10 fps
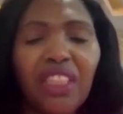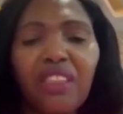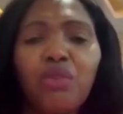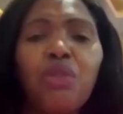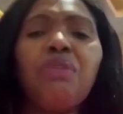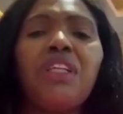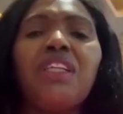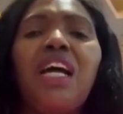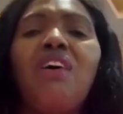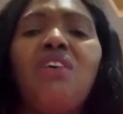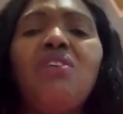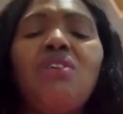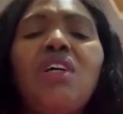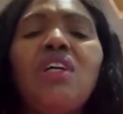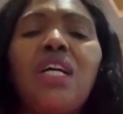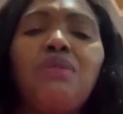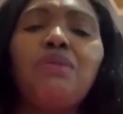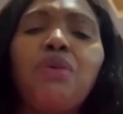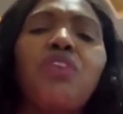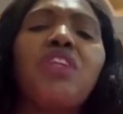that women now can be
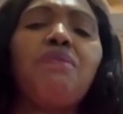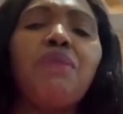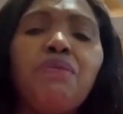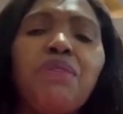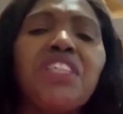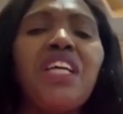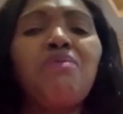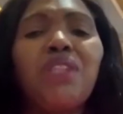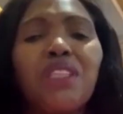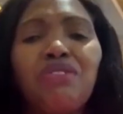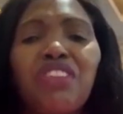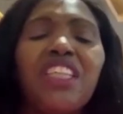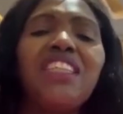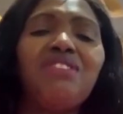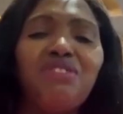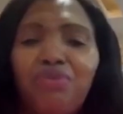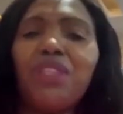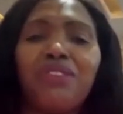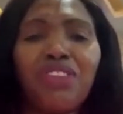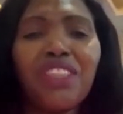brought their babies and
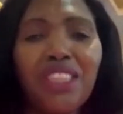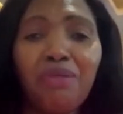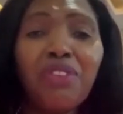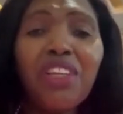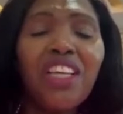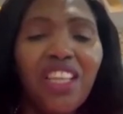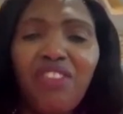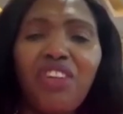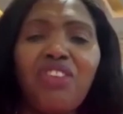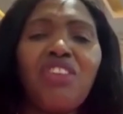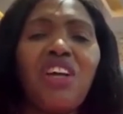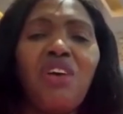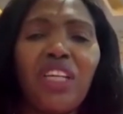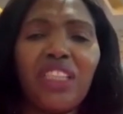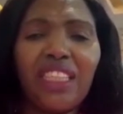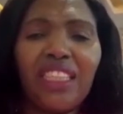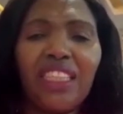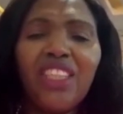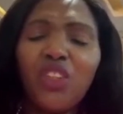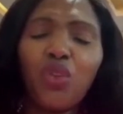breastfeed them even when they're working.
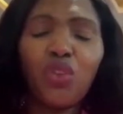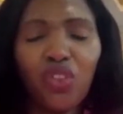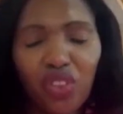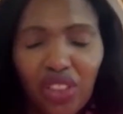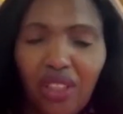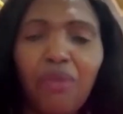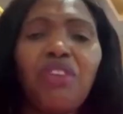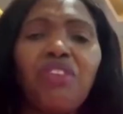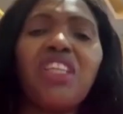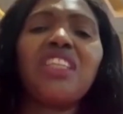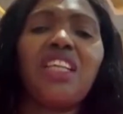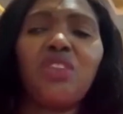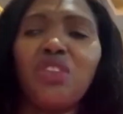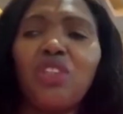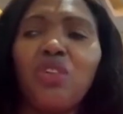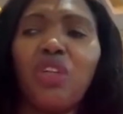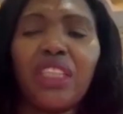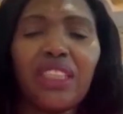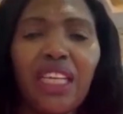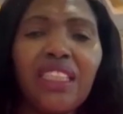So those are some of the things that you need to
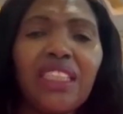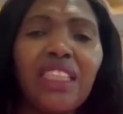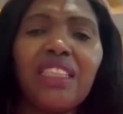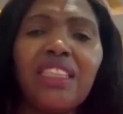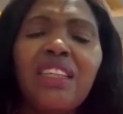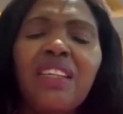understand, and